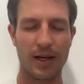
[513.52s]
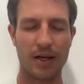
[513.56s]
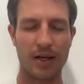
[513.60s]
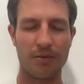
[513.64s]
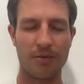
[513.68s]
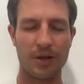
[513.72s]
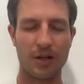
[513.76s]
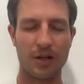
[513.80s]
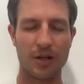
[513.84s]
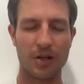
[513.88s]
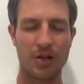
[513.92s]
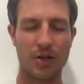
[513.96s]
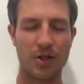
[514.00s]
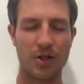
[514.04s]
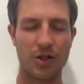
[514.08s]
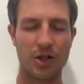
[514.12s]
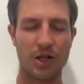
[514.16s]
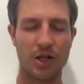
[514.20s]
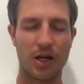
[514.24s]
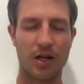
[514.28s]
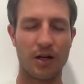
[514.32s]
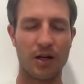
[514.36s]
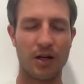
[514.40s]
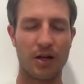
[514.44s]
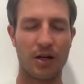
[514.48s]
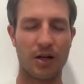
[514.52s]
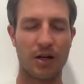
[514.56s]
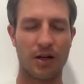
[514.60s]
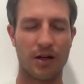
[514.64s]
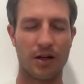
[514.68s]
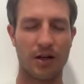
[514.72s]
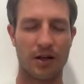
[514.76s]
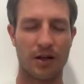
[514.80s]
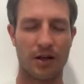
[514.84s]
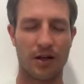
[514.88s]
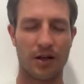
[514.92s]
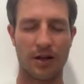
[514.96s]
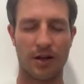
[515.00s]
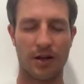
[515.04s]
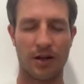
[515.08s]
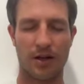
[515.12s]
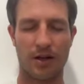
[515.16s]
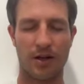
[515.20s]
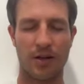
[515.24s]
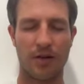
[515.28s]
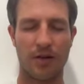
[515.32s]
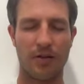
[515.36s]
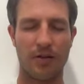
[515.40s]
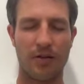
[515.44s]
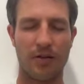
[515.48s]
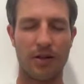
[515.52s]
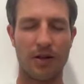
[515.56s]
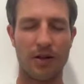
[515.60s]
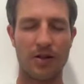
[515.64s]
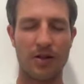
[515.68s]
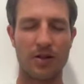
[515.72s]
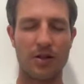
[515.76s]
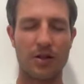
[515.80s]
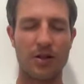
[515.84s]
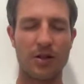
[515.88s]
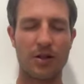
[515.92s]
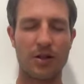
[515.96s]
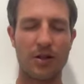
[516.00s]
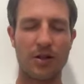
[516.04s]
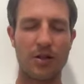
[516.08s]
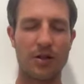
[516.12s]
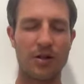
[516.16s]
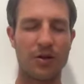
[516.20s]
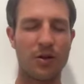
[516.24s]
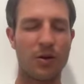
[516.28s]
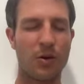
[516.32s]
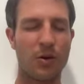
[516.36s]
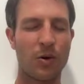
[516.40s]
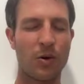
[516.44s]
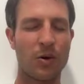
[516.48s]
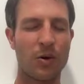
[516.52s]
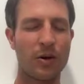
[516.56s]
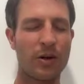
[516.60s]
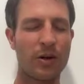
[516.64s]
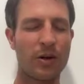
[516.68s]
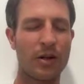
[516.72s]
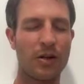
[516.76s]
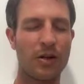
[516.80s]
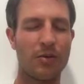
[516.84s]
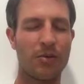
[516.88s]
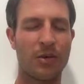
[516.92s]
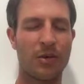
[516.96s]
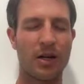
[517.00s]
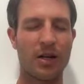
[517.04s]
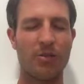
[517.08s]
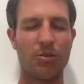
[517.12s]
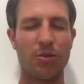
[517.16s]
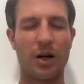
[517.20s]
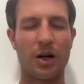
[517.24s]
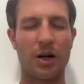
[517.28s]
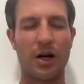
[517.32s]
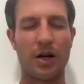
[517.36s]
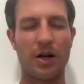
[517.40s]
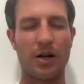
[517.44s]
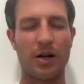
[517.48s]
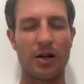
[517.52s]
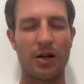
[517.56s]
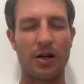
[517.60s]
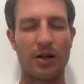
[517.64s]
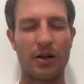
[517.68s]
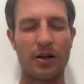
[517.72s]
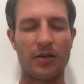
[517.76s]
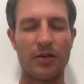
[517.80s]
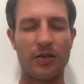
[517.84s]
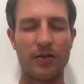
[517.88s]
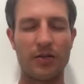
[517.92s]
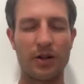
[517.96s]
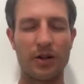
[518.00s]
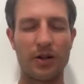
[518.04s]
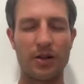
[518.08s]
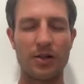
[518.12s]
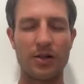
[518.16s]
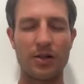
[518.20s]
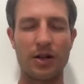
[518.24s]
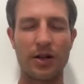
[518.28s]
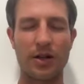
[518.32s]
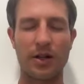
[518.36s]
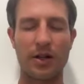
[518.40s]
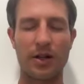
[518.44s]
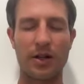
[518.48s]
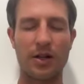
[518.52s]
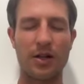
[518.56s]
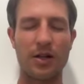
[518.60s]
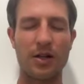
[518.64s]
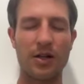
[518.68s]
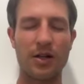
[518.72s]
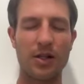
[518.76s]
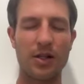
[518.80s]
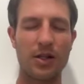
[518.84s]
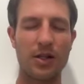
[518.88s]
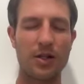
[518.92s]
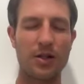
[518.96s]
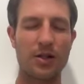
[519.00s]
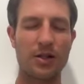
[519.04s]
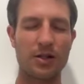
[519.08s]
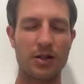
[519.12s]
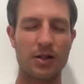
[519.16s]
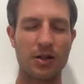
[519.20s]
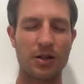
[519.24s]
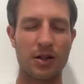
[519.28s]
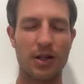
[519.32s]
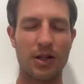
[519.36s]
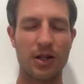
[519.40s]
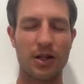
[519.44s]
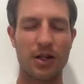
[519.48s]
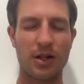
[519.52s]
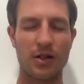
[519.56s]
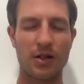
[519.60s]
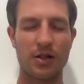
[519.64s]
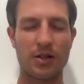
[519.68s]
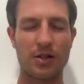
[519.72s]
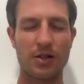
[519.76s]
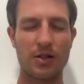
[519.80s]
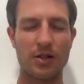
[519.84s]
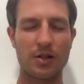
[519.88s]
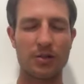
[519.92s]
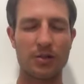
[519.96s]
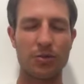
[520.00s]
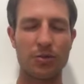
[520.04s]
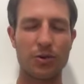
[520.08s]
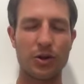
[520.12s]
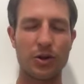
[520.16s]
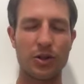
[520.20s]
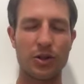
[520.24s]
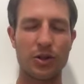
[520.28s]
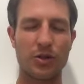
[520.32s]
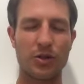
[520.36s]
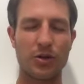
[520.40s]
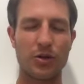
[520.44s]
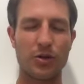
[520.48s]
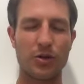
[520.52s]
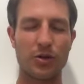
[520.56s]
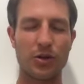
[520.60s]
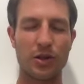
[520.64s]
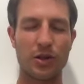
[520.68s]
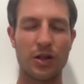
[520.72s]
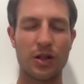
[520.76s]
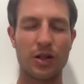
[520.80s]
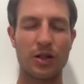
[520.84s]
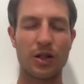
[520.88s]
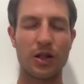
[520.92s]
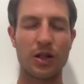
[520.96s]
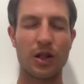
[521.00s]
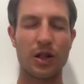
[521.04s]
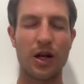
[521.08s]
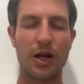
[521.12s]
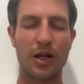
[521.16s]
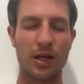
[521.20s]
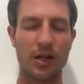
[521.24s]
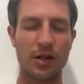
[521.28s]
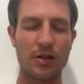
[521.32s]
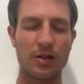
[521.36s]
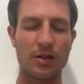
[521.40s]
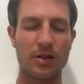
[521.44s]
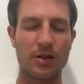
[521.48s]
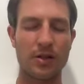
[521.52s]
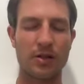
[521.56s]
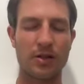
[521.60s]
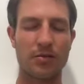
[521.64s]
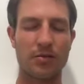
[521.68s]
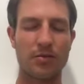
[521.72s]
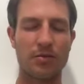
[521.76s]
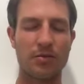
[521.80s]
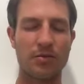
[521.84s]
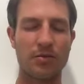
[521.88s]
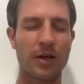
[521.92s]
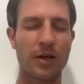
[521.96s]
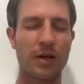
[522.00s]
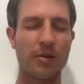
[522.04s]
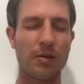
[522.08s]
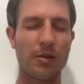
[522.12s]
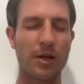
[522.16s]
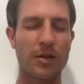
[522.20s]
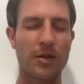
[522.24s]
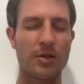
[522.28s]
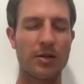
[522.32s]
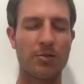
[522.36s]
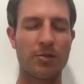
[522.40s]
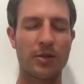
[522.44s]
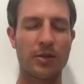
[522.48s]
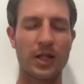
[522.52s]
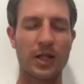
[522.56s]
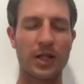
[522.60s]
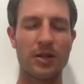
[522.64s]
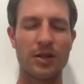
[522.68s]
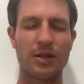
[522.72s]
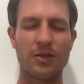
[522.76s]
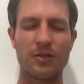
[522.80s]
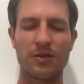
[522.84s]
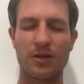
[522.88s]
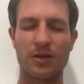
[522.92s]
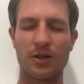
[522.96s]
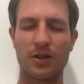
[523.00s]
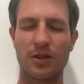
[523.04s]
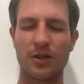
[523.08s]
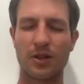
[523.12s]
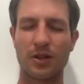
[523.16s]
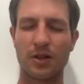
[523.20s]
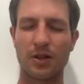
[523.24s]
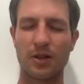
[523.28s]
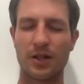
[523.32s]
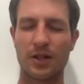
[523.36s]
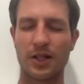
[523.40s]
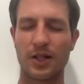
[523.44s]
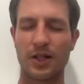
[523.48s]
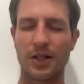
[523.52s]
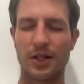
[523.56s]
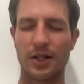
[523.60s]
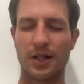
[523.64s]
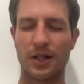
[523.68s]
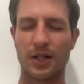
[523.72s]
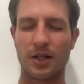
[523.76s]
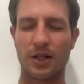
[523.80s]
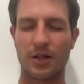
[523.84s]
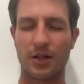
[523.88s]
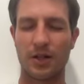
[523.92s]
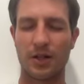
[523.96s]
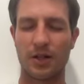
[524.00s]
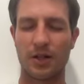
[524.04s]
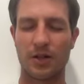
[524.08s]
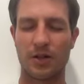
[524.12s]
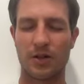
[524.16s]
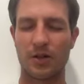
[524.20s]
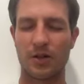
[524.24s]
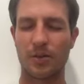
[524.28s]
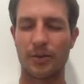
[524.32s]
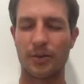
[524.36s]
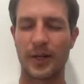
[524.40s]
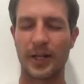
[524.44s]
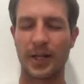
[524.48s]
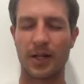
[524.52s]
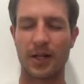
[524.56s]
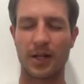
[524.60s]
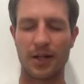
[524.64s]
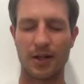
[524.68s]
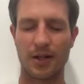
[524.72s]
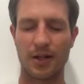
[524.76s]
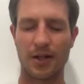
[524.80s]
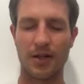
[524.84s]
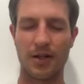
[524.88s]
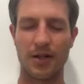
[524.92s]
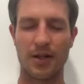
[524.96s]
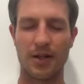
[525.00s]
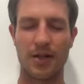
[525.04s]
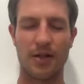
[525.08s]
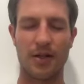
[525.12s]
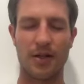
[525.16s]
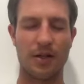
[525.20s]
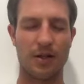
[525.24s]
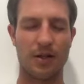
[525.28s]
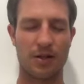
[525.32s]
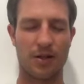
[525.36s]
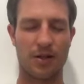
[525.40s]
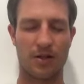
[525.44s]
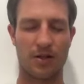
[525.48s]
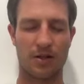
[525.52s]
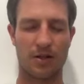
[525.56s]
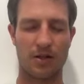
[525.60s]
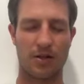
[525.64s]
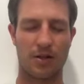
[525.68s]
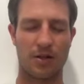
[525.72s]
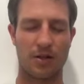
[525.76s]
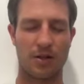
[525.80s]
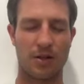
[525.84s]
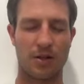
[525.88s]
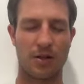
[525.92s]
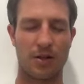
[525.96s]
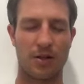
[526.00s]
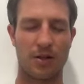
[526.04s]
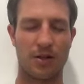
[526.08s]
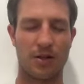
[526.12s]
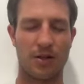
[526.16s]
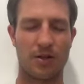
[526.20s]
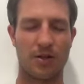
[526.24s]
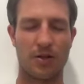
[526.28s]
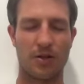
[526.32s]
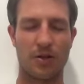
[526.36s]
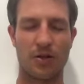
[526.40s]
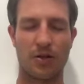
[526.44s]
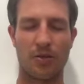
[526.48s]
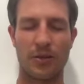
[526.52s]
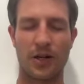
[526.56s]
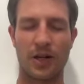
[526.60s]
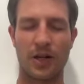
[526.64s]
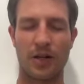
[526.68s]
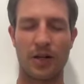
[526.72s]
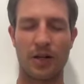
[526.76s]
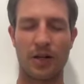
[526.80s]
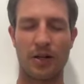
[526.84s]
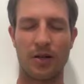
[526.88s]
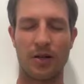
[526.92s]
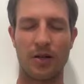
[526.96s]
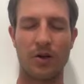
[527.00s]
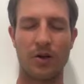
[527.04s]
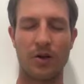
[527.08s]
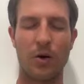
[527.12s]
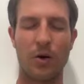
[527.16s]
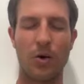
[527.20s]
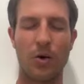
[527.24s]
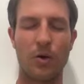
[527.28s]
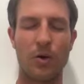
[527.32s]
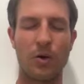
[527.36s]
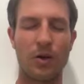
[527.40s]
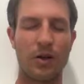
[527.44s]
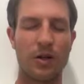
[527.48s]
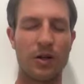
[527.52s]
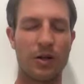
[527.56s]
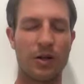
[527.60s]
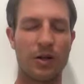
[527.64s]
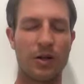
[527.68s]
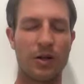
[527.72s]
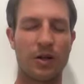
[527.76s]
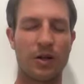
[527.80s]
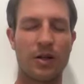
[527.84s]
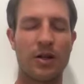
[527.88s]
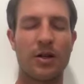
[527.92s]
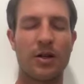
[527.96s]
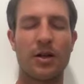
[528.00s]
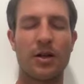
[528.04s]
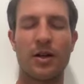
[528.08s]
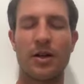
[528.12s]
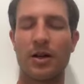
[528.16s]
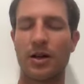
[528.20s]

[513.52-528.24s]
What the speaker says: And I'm going to check if there's another organ in my body that feels like it needs some renewing light. Maybe it's my liver, or my kidneys, or my colon,